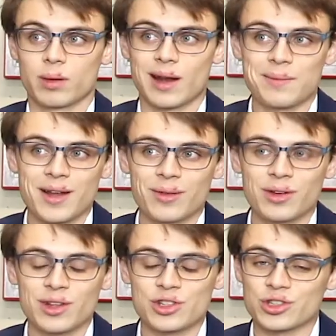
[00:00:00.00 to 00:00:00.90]
But I'm not
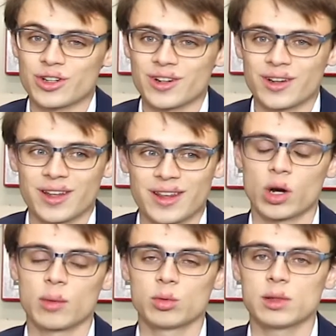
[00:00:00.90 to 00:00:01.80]
really sure.
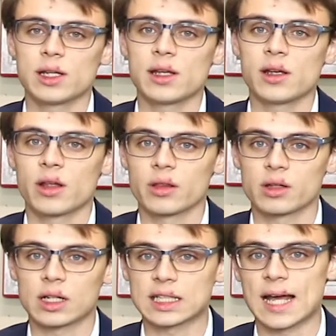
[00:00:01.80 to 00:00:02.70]
Probably
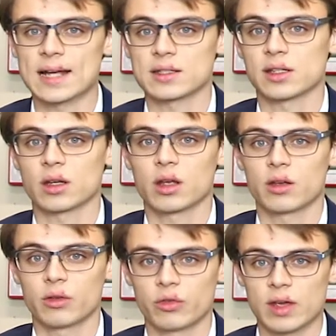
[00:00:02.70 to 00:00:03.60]
the classic
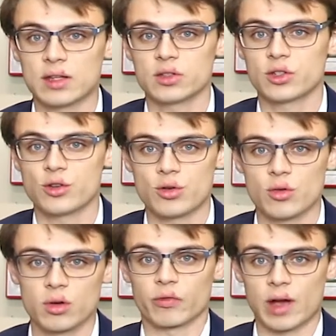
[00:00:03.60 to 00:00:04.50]
Phase
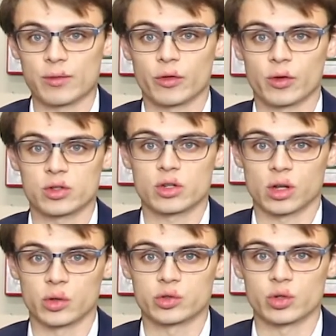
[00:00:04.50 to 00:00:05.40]
2 501st
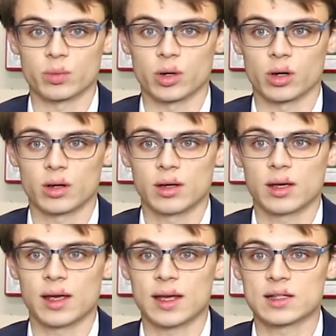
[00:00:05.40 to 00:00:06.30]
Clone Trooper.
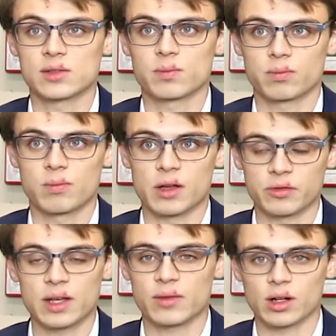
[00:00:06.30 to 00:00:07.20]
It's my
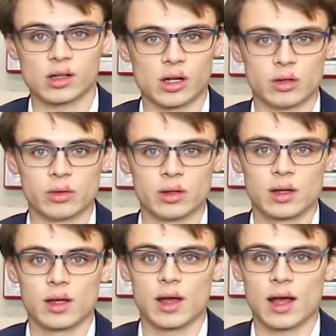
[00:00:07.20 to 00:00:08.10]
favorite clone.
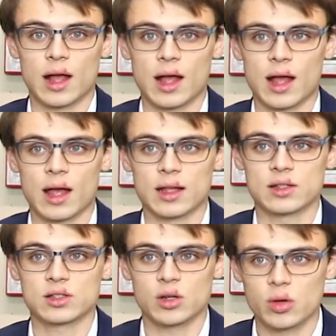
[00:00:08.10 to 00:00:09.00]

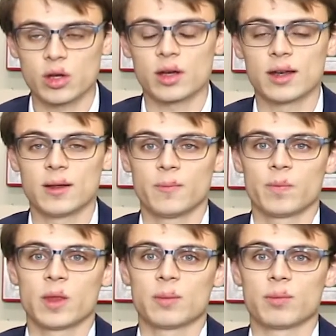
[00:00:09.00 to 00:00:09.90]
It's so good,
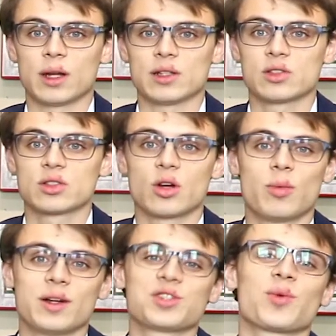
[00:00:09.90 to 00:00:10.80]
but it's so
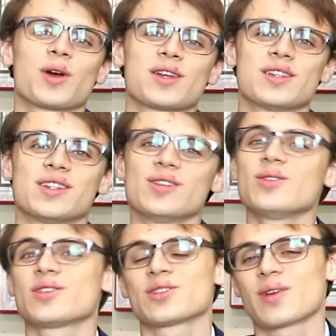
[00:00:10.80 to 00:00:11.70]
much work to do,
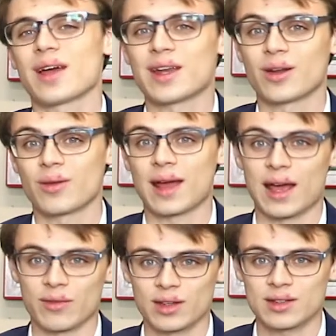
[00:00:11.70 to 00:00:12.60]
which is why I don't
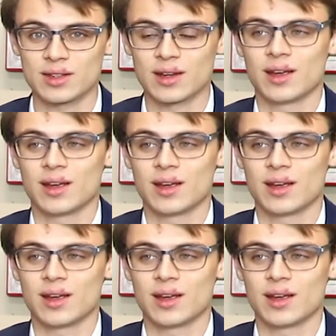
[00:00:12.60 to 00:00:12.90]
have it.